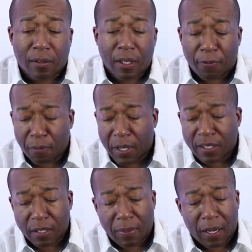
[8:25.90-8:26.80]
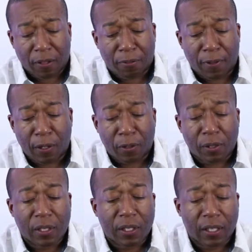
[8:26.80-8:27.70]
information about the
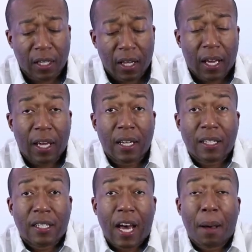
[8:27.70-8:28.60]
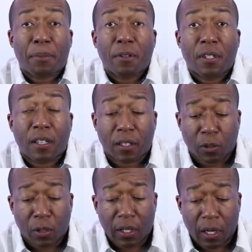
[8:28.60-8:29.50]
phone, and at the top there's
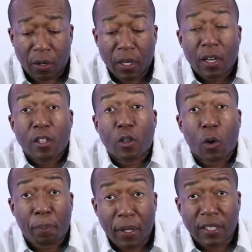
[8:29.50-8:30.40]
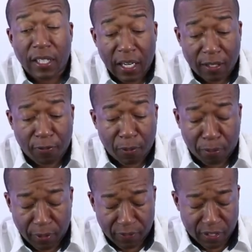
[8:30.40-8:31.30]
nothing on there. So a big change from
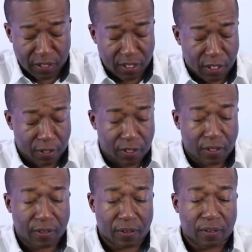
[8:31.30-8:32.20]
previous years.